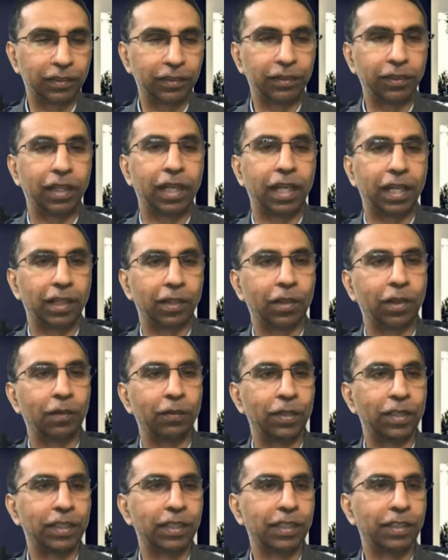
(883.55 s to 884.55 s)
We had a
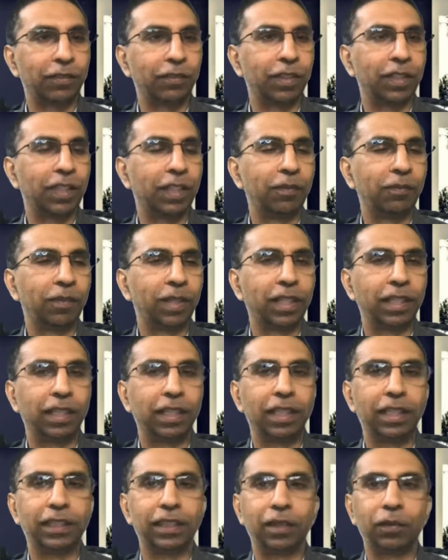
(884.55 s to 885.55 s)
conversation with them
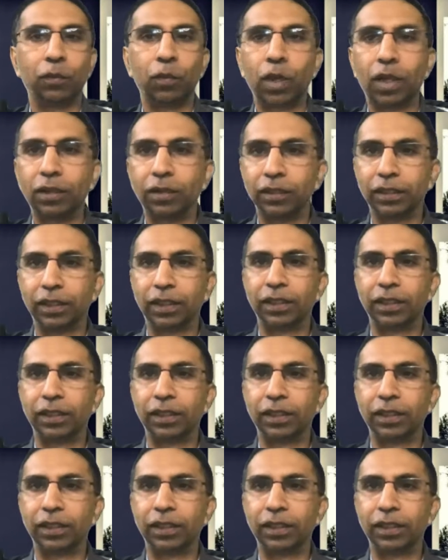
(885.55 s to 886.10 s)
and they say, wow,